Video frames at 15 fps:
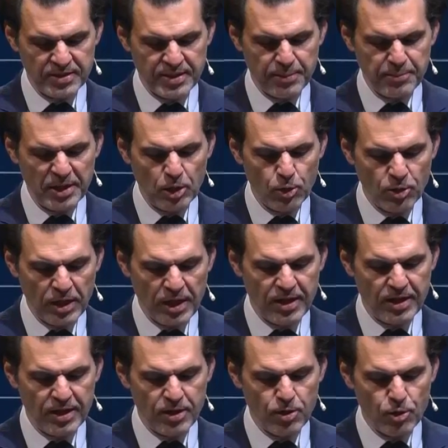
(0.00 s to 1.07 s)

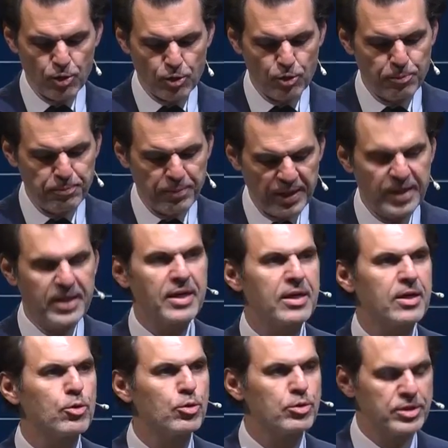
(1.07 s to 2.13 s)
Damilola
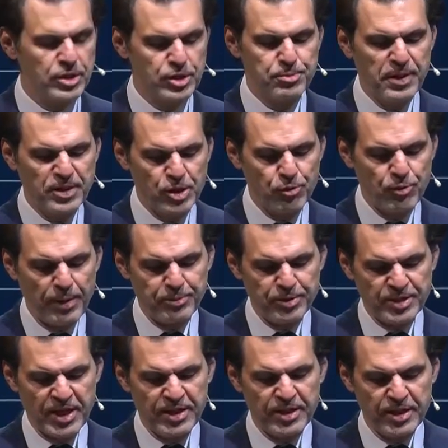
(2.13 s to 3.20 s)
Ogunbi, who's the special
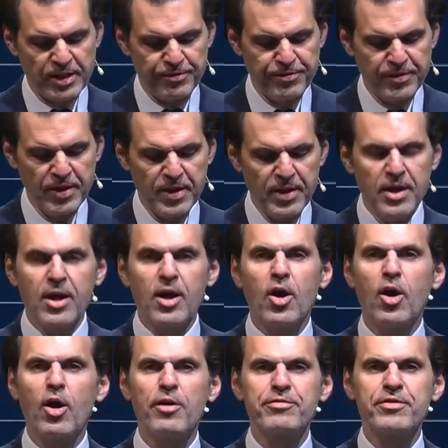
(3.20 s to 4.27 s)
representative
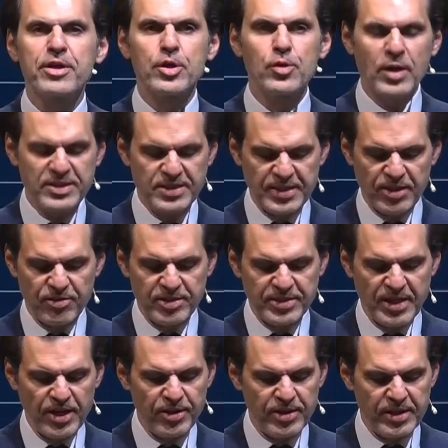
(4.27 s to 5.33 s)
of the UN
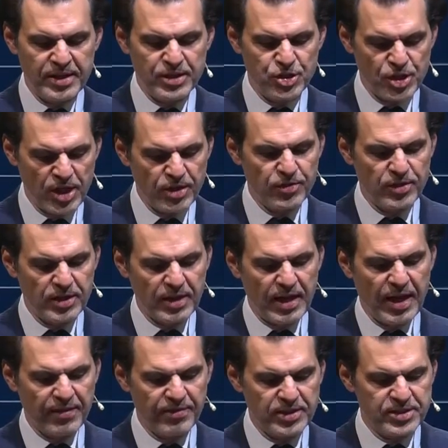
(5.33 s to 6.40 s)
Secretary General
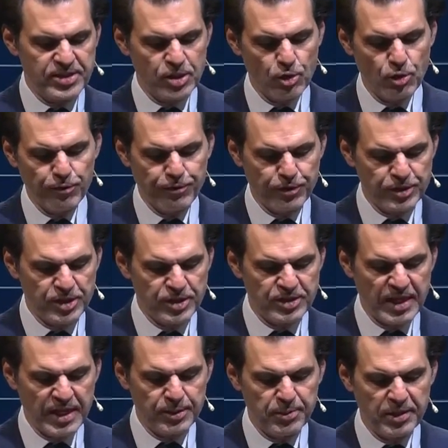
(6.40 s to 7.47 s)
and the CEO for
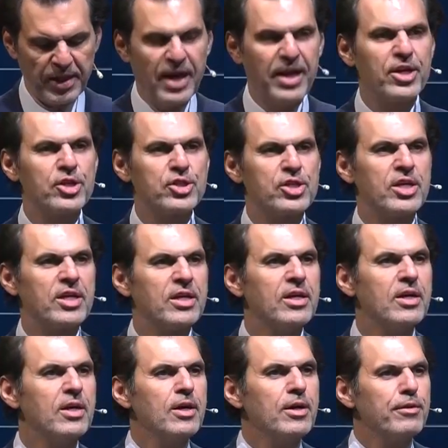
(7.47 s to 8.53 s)
Sustainable Energy
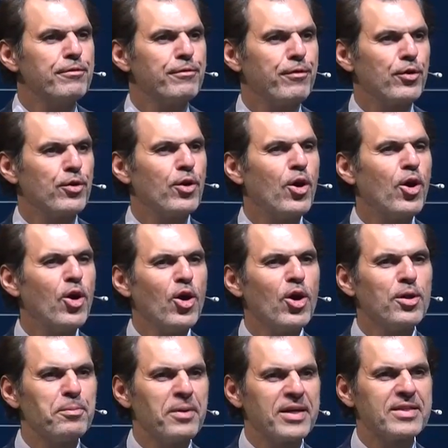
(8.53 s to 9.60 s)
for
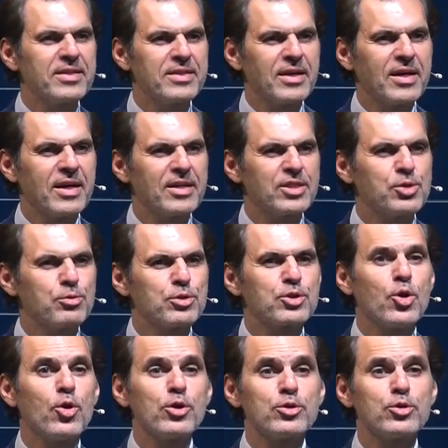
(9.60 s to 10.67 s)
All, but she
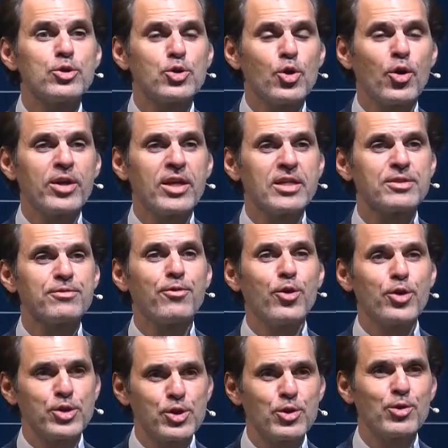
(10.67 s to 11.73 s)
was going to join us
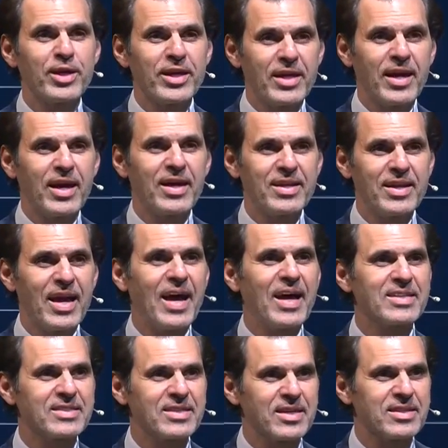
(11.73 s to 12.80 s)
virtually, and
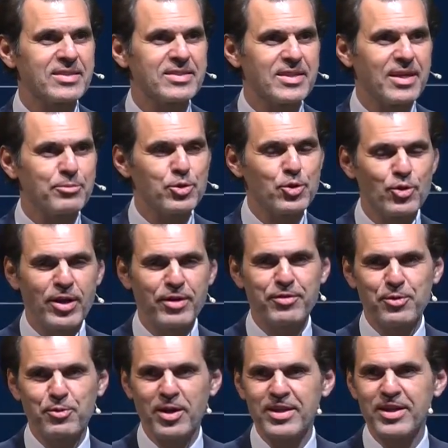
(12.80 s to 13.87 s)
as is, I'm sure
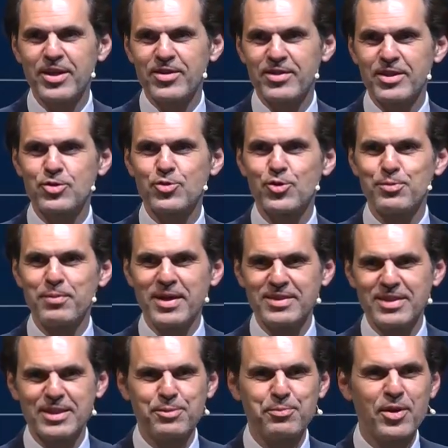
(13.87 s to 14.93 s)
everyone here in this room
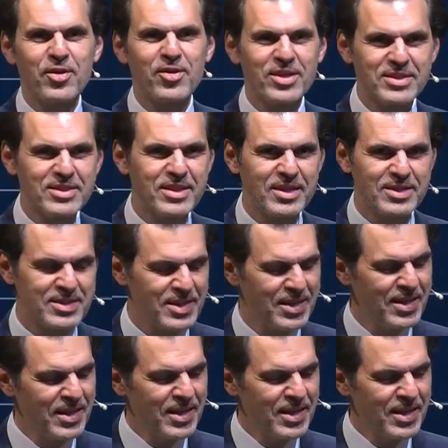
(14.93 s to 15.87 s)
has experienced this